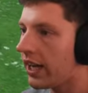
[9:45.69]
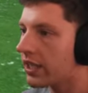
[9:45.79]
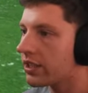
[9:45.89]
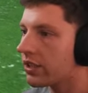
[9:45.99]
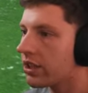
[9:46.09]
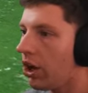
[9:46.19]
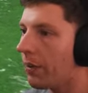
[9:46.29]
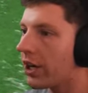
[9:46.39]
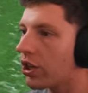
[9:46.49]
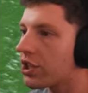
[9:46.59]
Faraz.
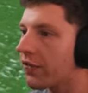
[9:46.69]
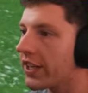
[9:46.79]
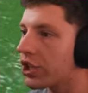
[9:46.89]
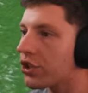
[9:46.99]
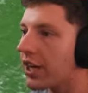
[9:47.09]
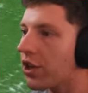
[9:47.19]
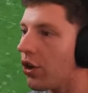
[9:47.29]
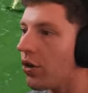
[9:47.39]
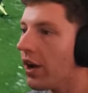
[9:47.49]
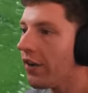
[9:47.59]
Oh my God, it's deflected straight
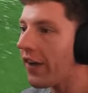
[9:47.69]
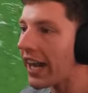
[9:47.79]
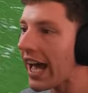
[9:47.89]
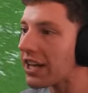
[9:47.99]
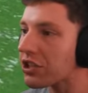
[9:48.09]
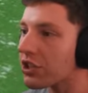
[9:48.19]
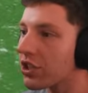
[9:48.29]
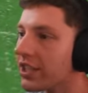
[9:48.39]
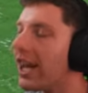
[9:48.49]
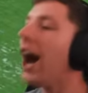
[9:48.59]
to you. Faraz!